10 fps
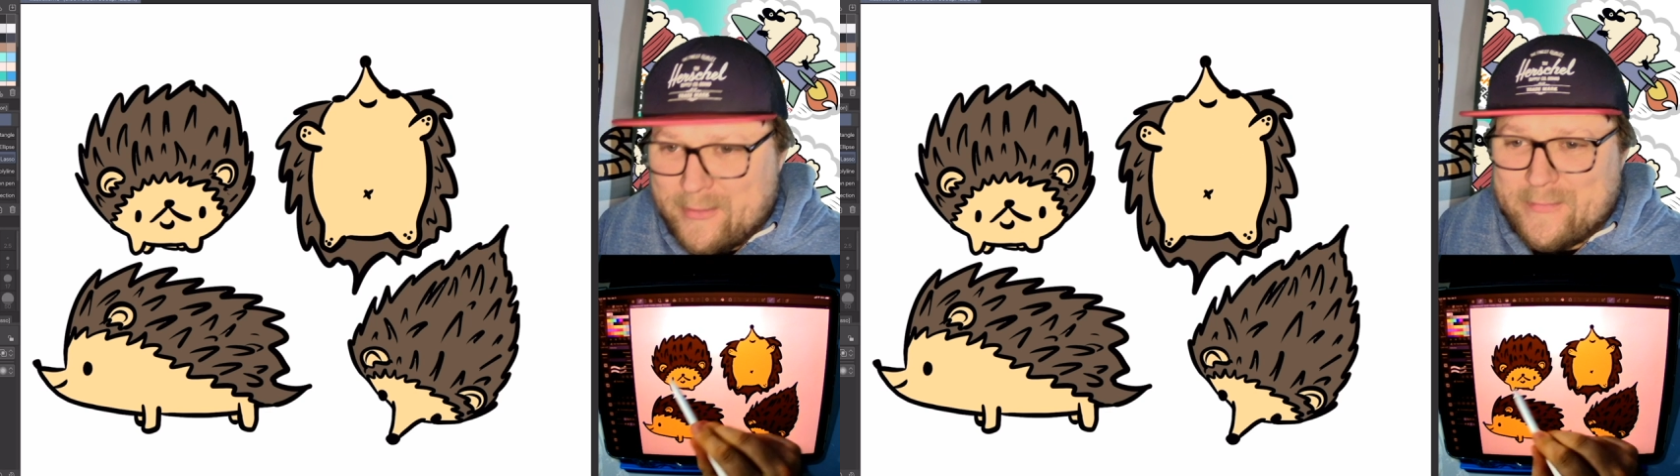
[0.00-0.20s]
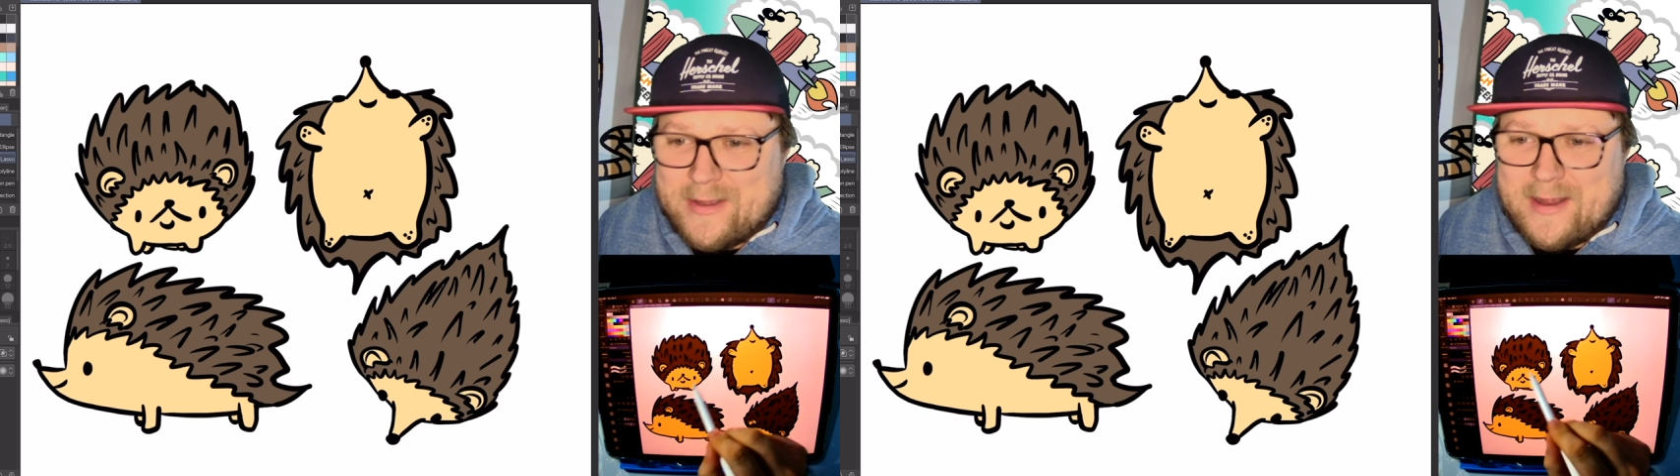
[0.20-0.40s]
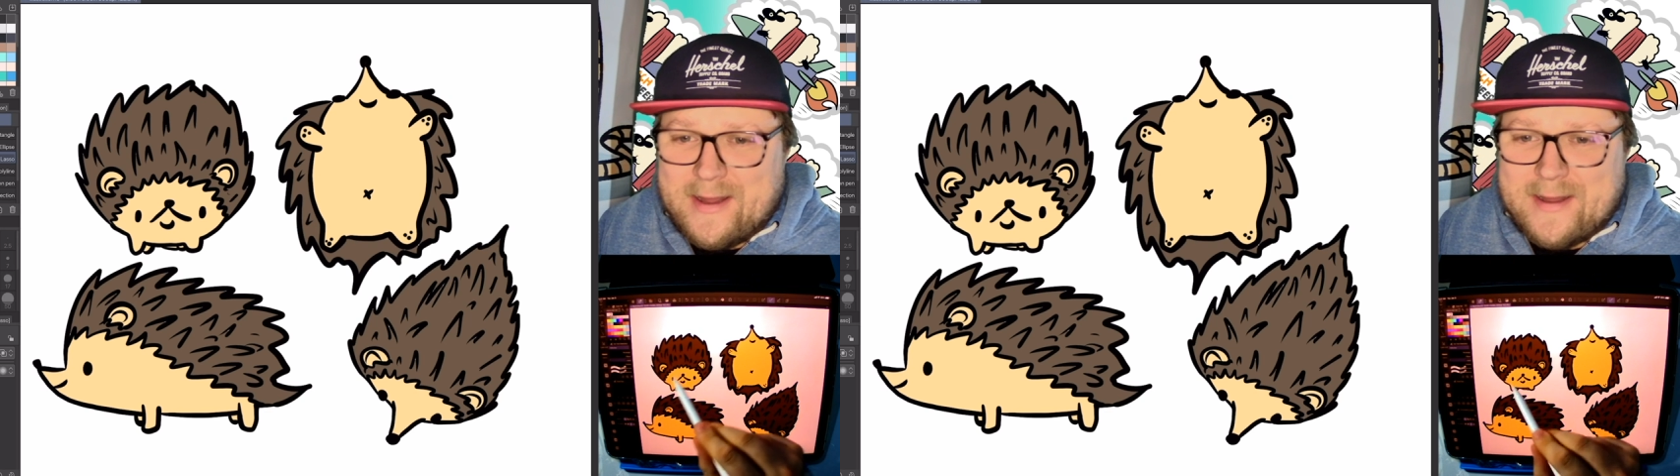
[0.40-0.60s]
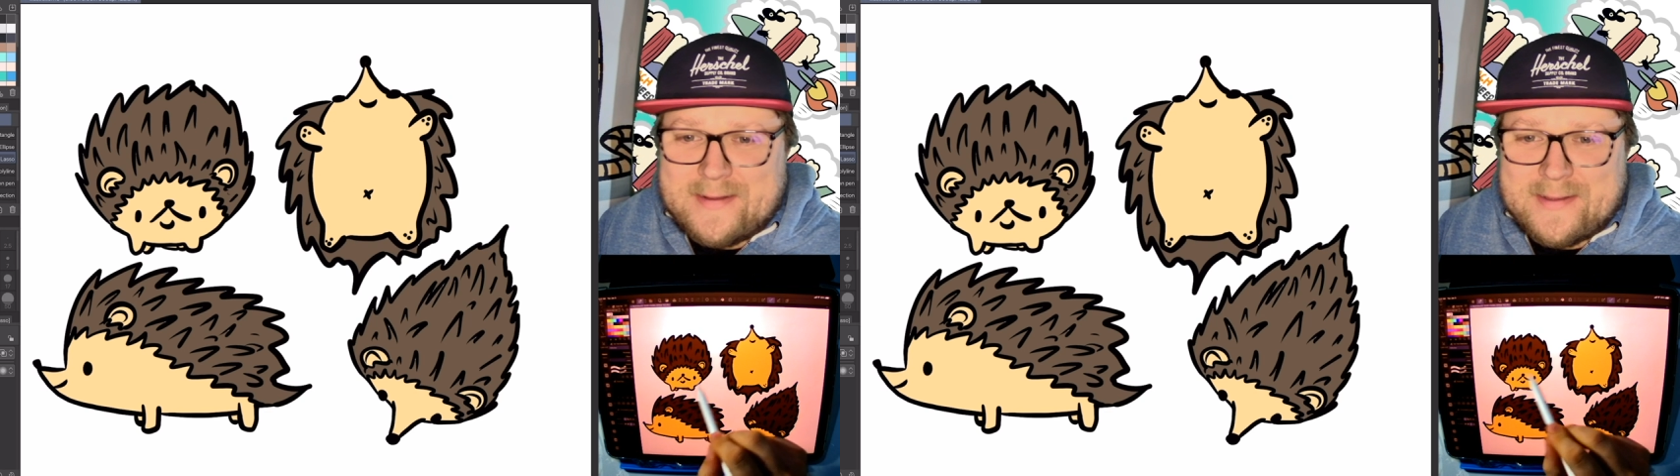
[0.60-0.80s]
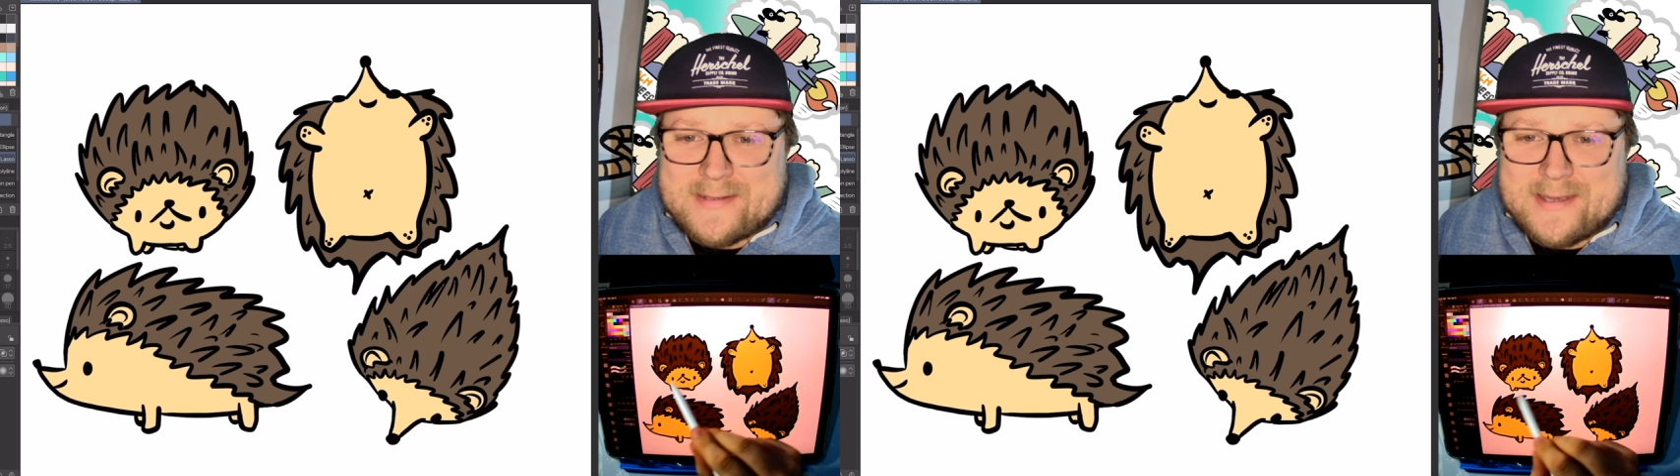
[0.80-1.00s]
over
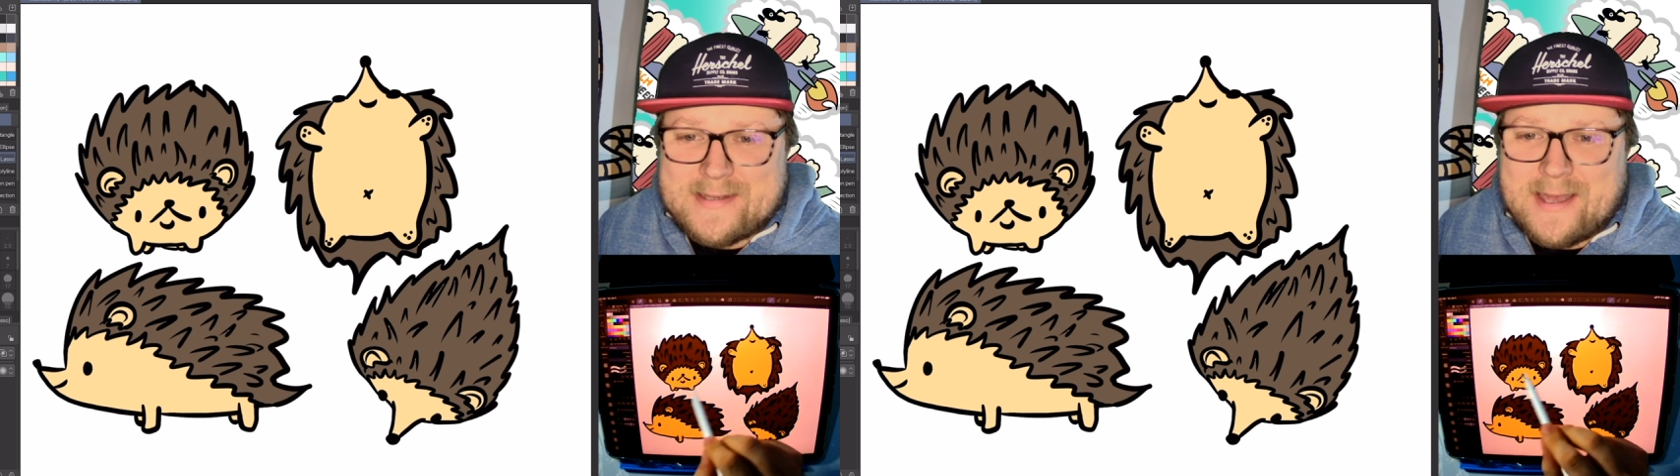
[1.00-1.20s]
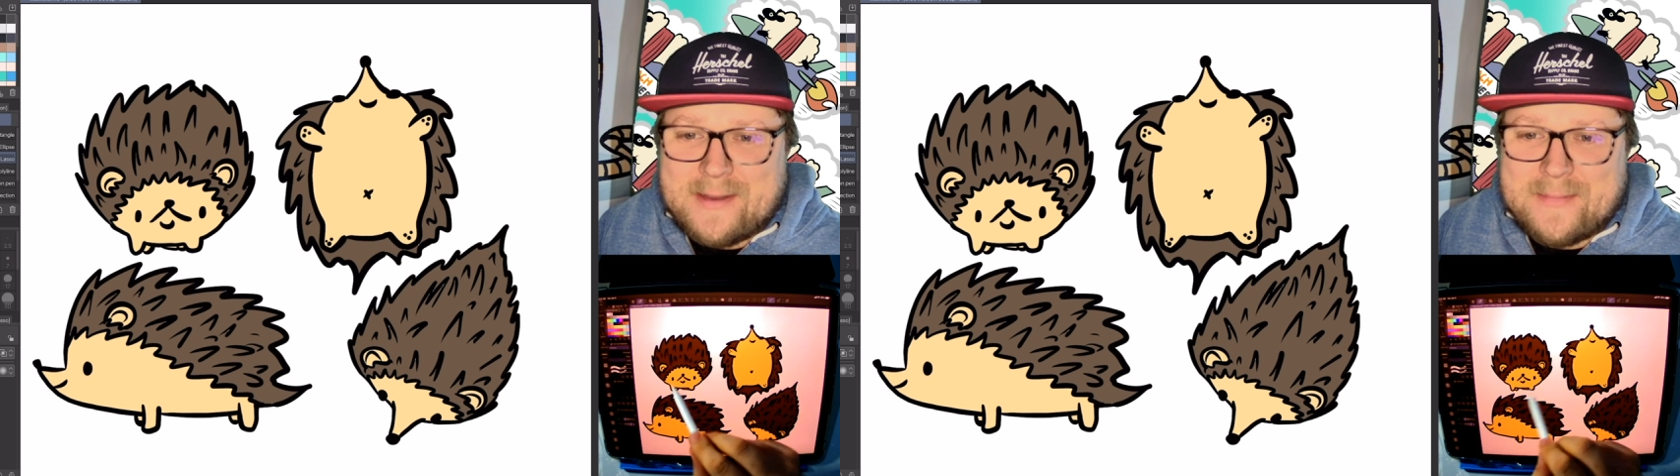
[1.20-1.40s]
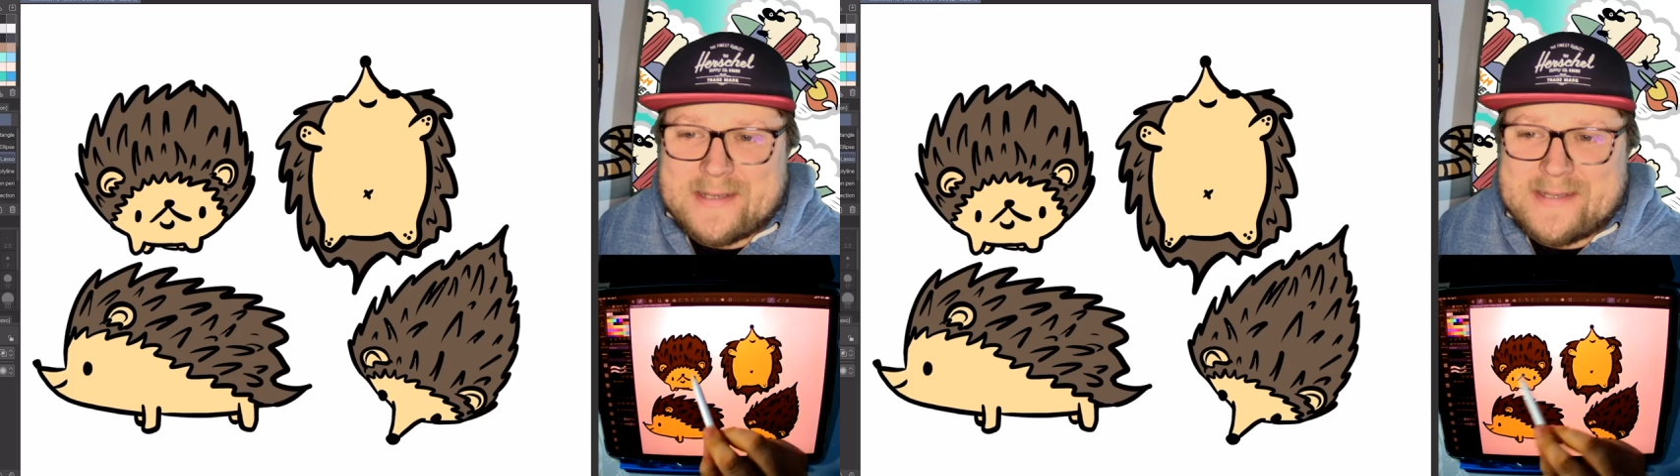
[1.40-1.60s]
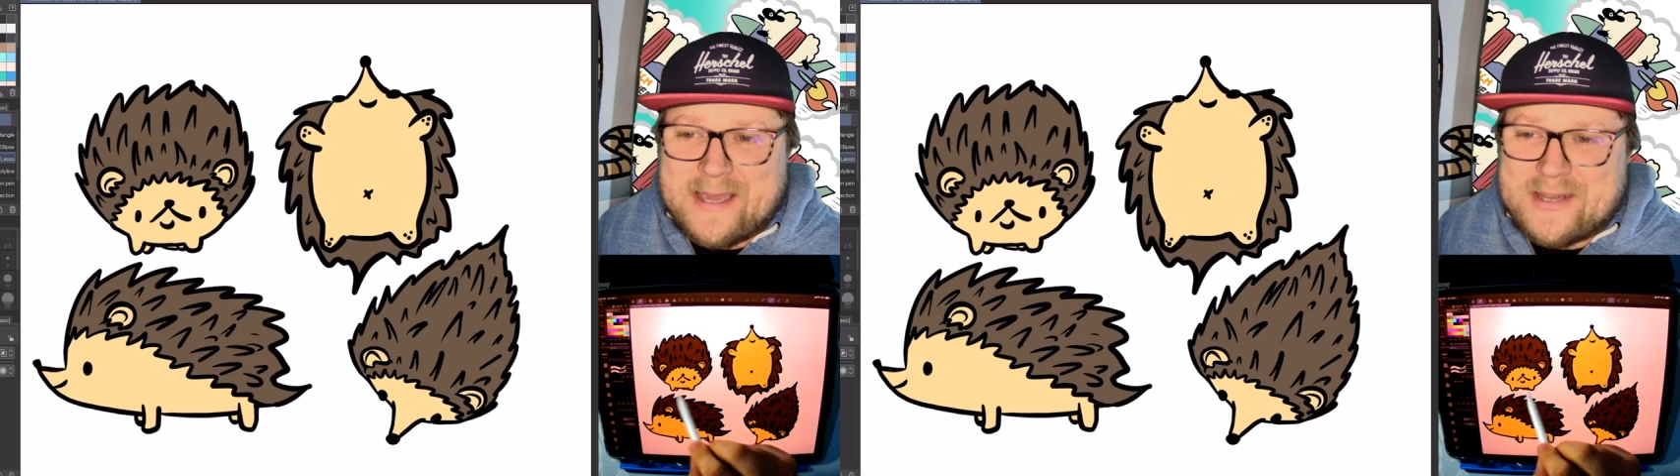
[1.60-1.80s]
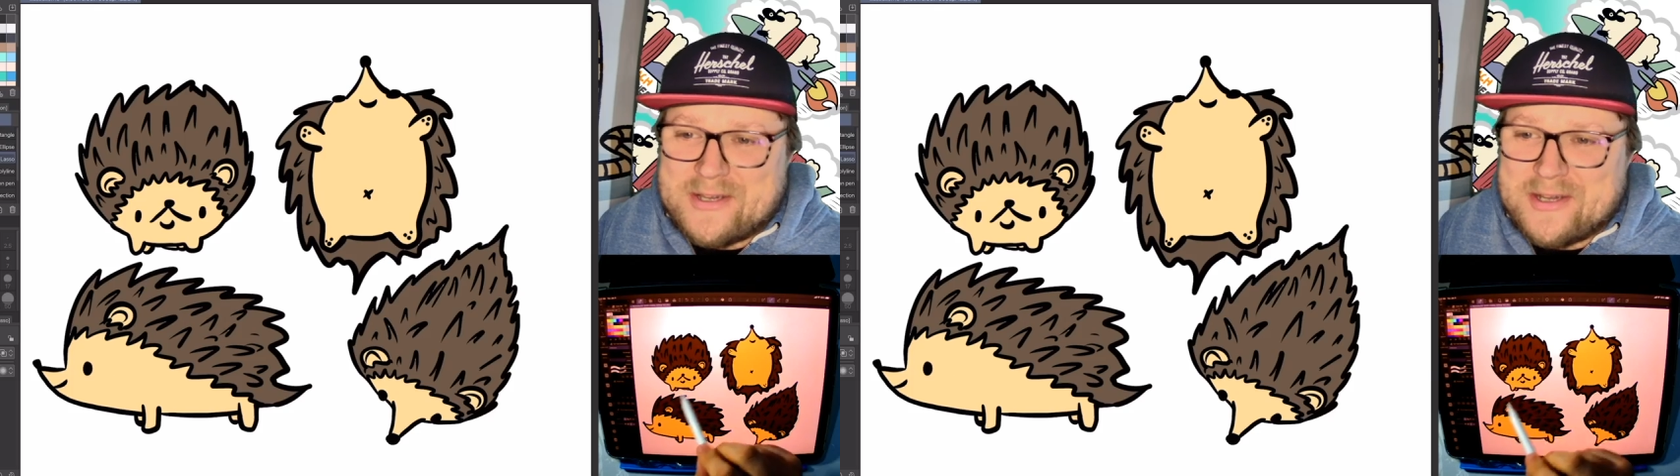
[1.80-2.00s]
here. Looks like he's got a
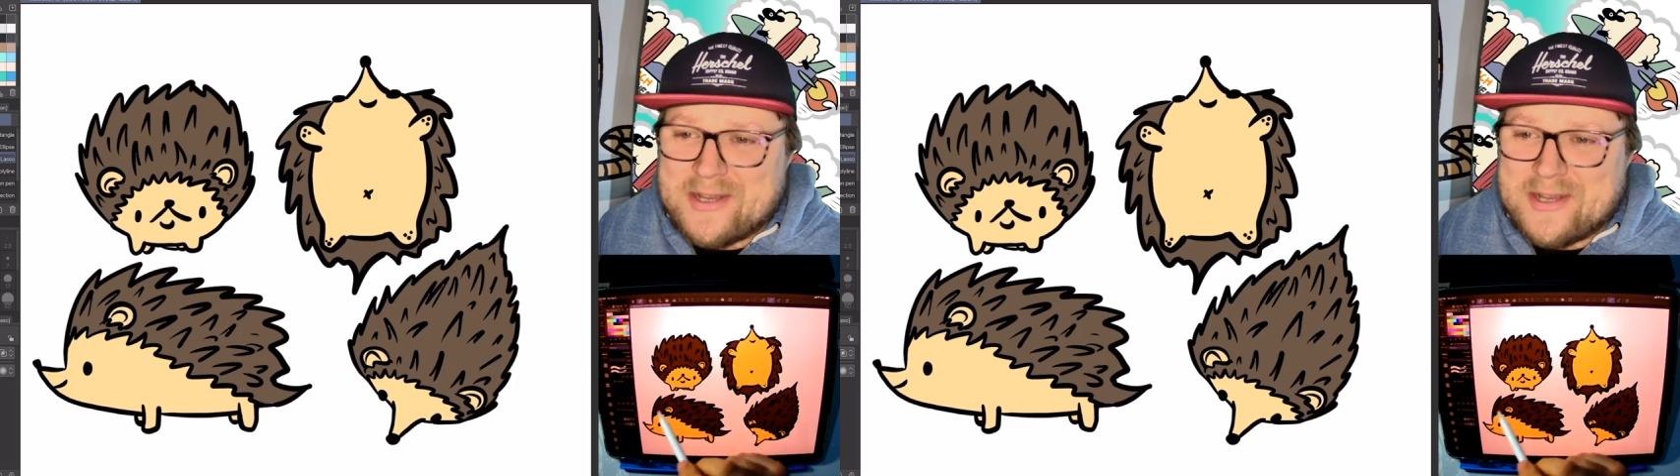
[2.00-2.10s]
mustache.